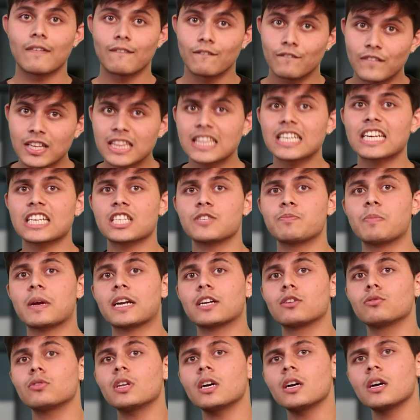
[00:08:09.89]
with
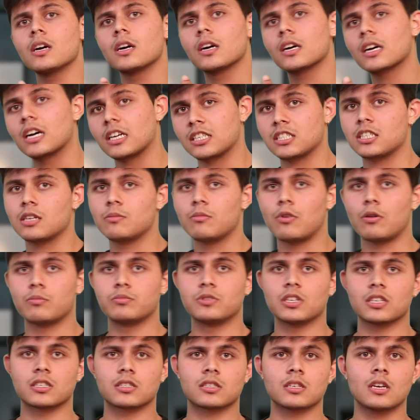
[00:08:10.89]
respect to the custom
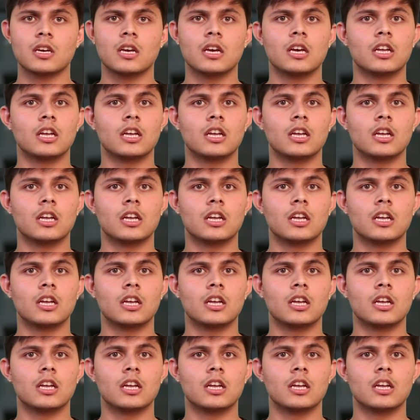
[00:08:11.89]
objects,